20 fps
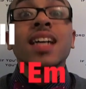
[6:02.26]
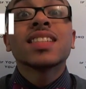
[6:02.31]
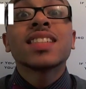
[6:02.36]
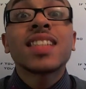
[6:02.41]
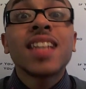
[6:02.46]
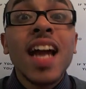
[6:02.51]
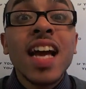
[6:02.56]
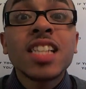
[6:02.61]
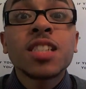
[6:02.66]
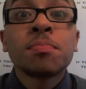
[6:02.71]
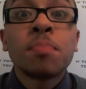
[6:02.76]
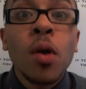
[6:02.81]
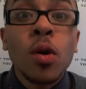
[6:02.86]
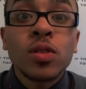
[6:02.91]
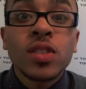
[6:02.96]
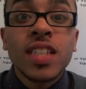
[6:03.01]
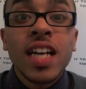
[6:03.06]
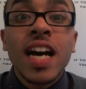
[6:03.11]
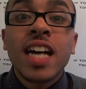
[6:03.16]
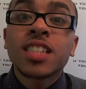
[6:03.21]
Tonight's
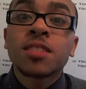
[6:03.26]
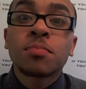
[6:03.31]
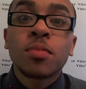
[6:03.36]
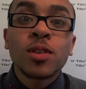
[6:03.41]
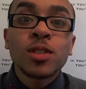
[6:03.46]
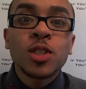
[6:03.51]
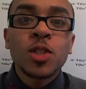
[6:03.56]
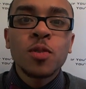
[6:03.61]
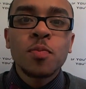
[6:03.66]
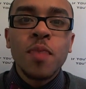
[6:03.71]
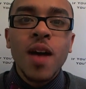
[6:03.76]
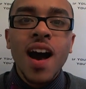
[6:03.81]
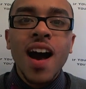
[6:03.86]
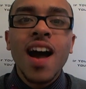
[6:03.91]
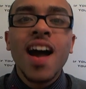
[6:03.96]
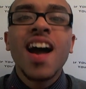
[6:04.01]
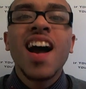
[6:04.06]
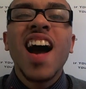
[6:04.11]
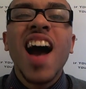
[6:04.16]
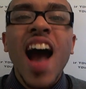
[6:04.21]
bow tie is brought to you
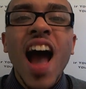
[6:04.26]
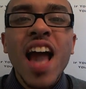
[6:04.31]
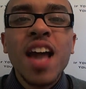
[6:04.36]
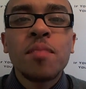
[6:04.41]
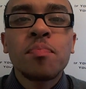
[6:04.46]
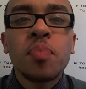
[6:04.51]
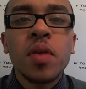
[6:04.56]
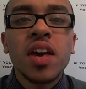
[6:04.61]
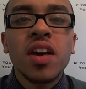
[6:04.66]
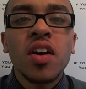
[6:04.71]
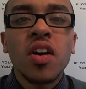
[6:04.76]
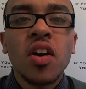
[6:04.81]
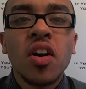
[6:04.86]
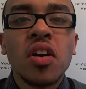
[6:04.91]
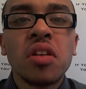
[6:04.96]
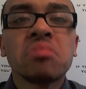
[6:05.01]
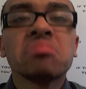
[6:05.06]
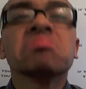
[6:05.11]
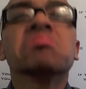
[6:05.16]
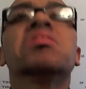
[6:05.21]
by Ike
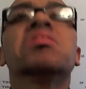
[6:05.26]
Behar.